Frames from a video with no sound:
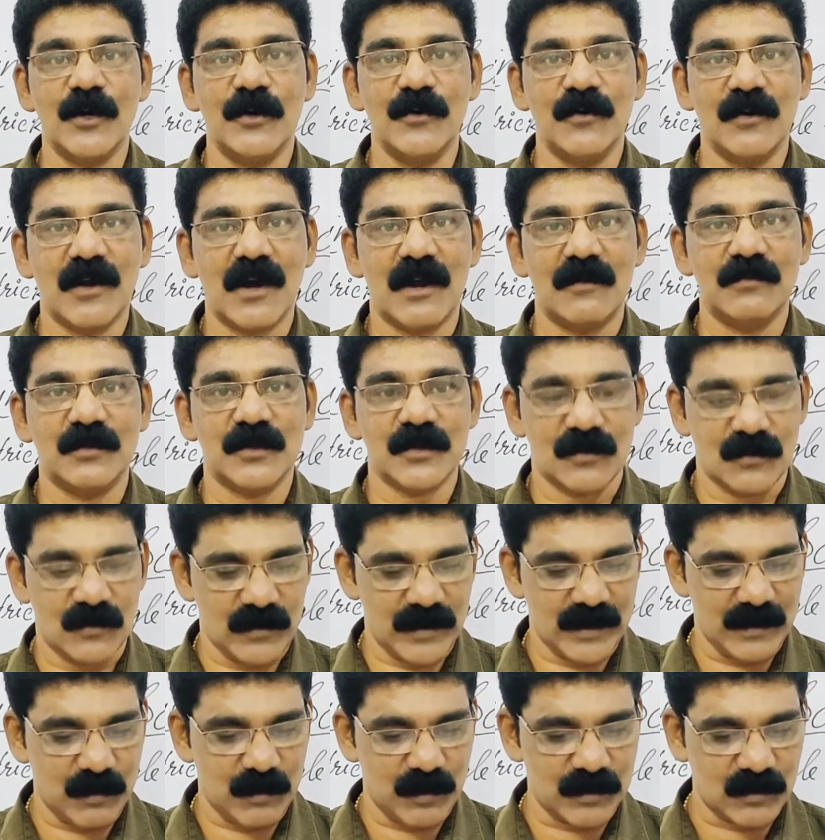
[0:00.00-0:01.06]
you come to know
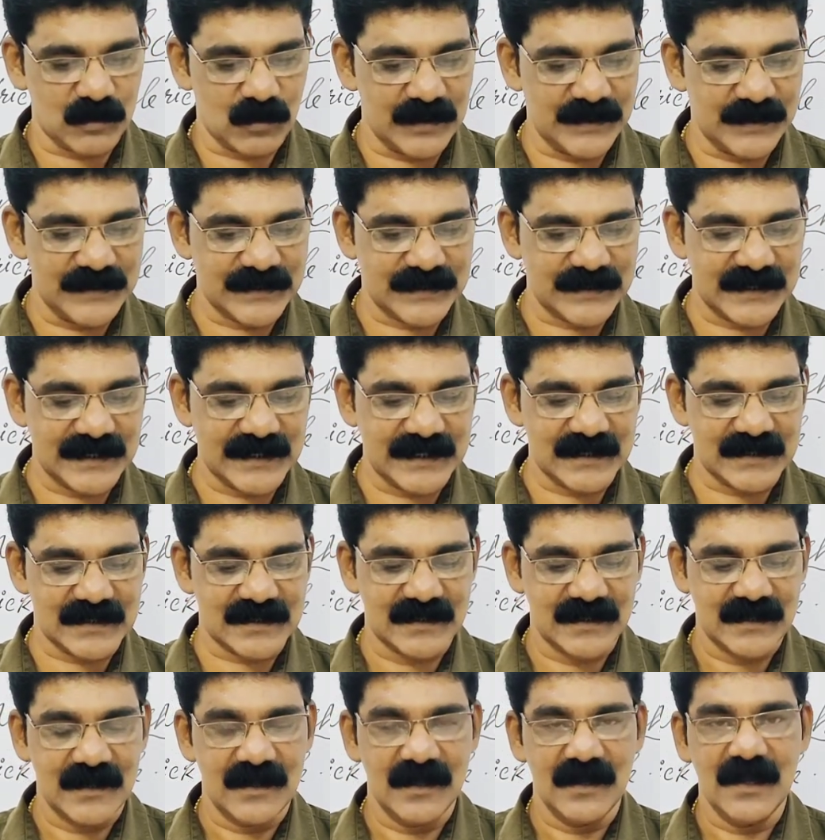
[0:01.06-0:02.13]
about all these
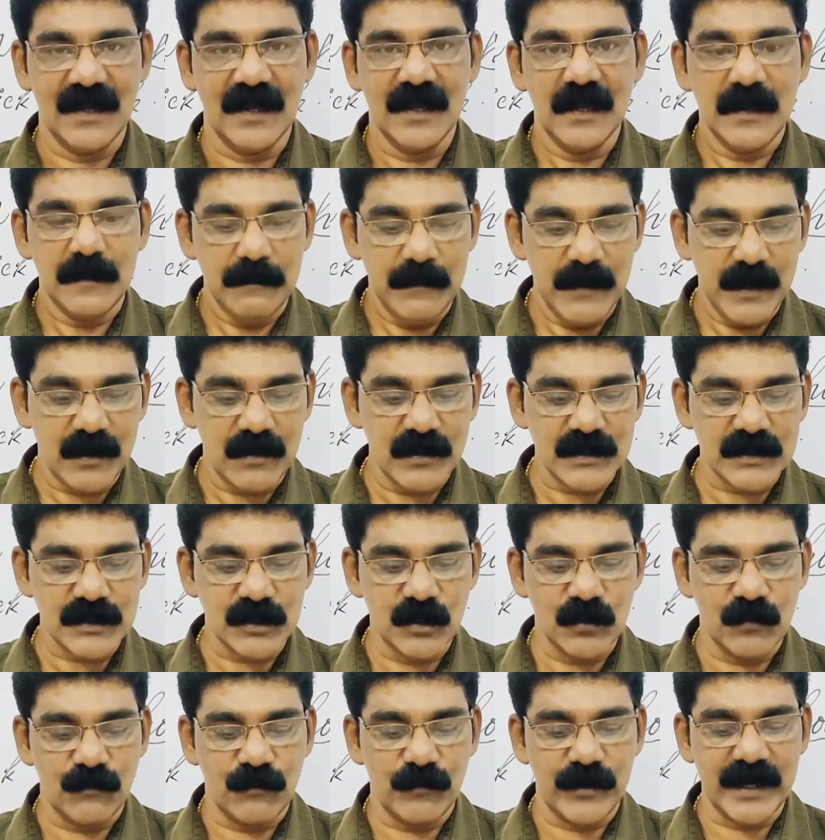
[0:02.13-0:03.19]
things? Because
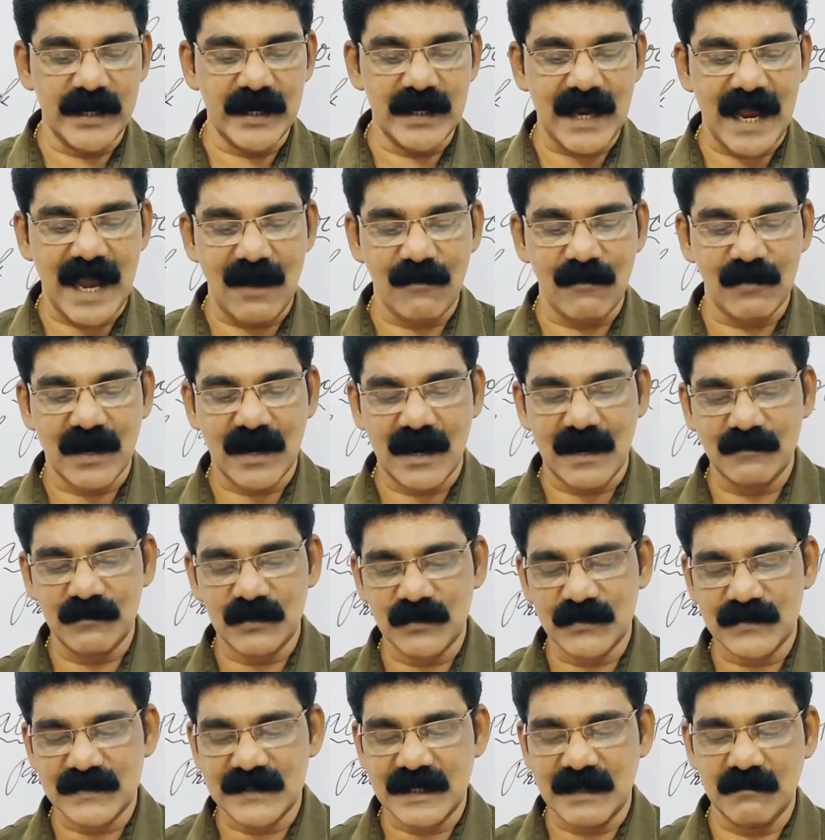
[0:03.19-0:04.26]
you wouldn't have come
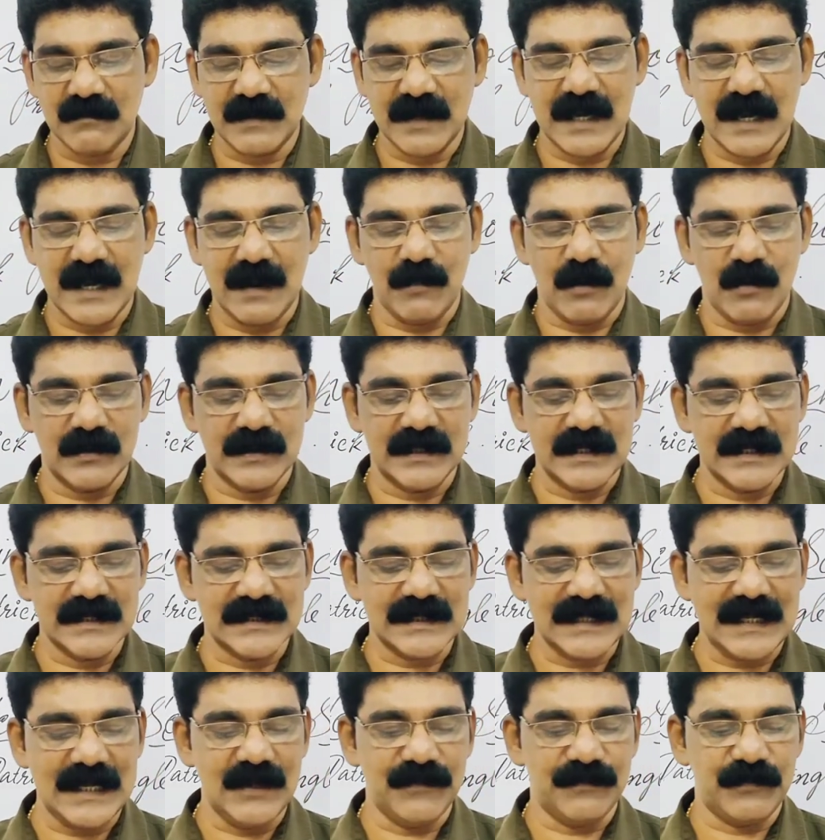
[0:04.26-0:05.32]
to see me about
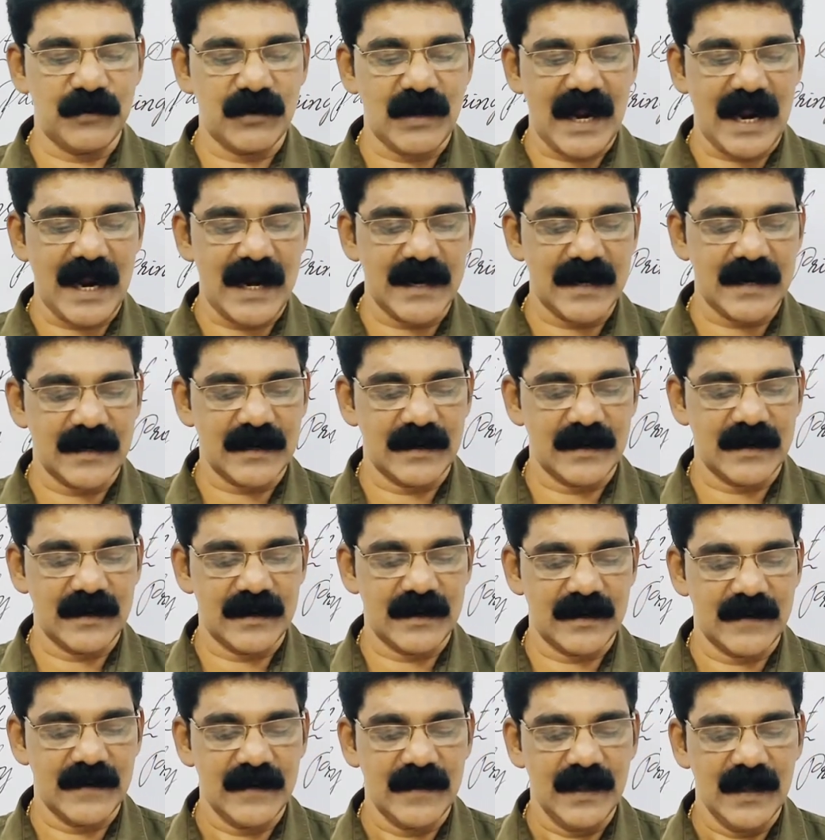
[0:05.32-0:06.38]
this if you hadn't
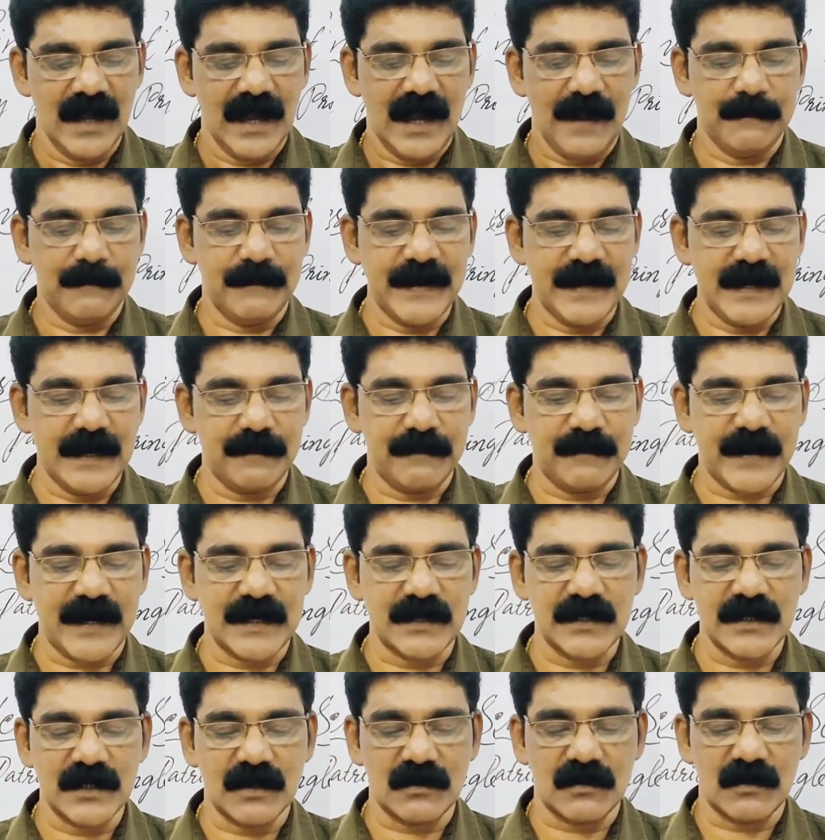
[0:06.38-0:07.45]
uh, been
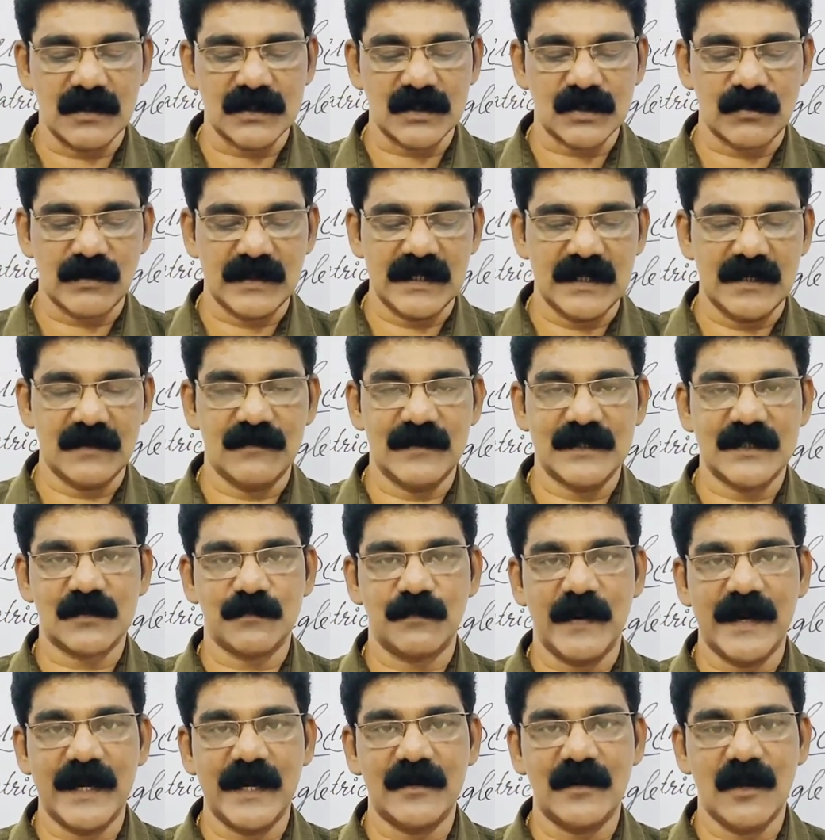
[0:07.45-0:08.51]
pretty close to a nervous
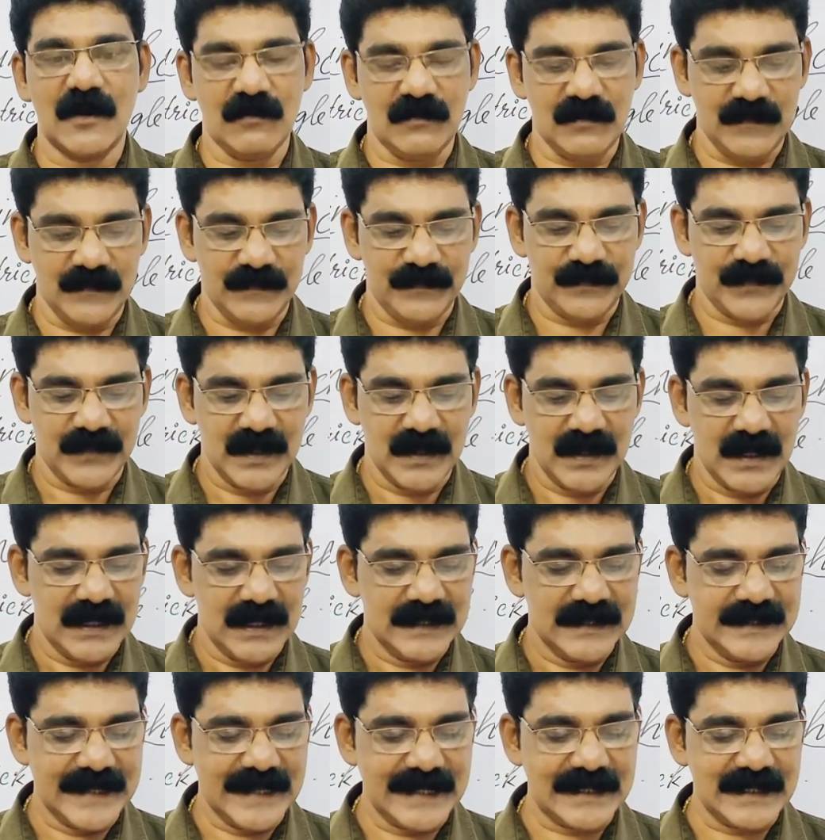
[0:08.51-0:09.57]
breakdown.
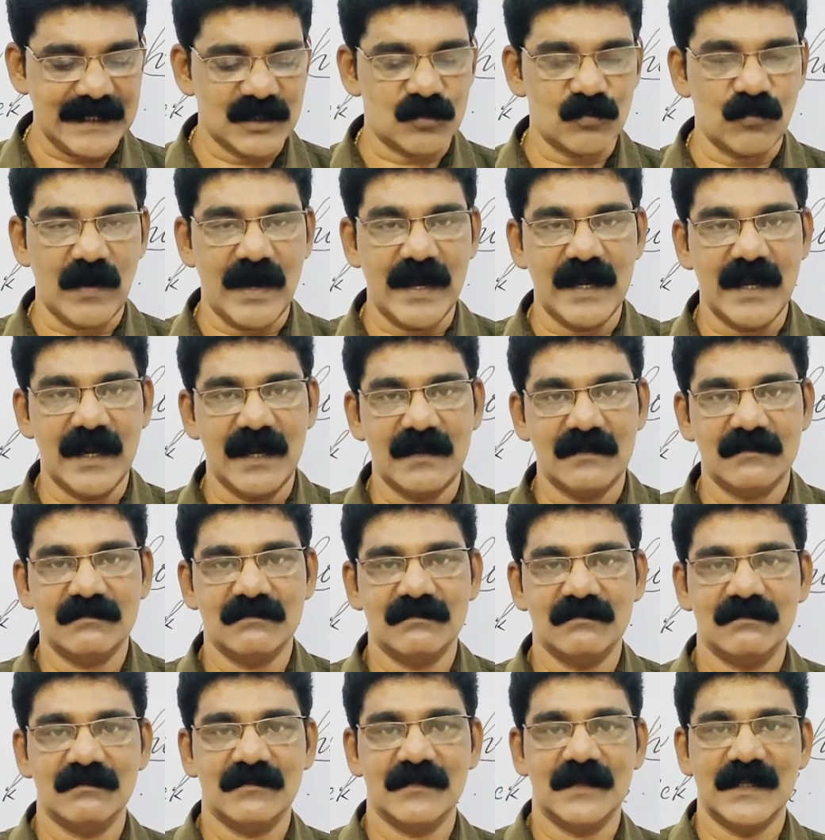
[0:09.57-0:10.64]
That is why,
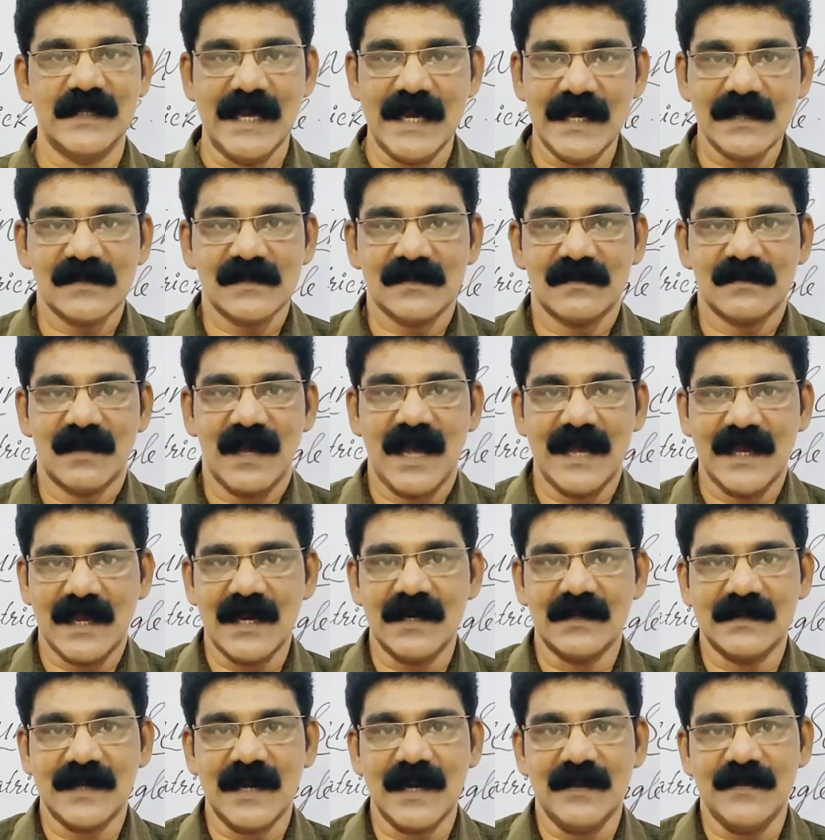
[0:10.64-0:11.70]
yes, I
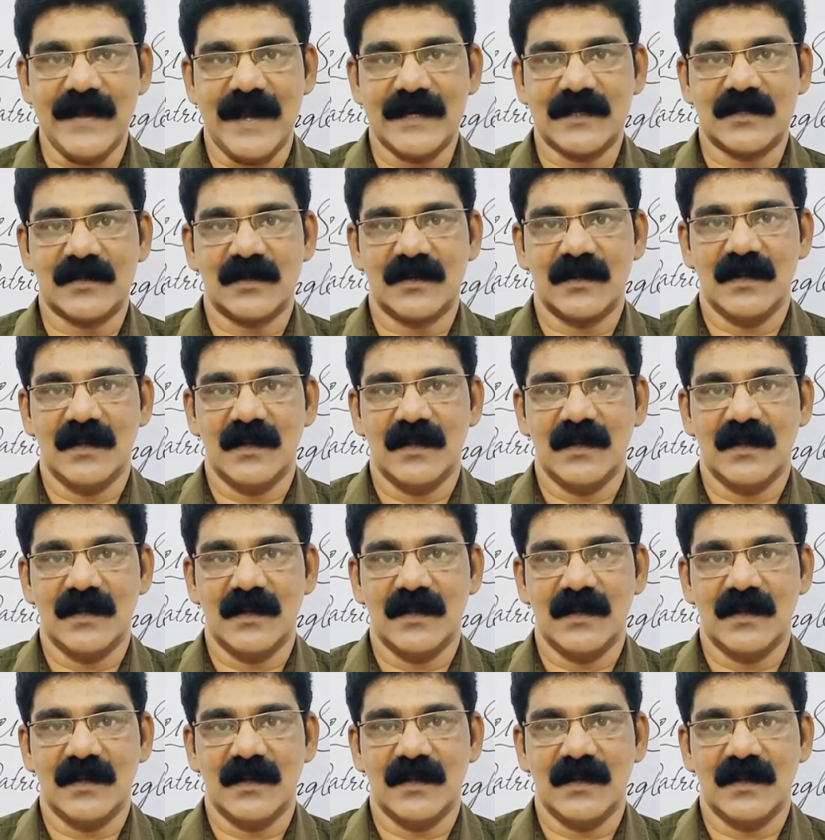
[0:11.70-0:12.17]
can tell that.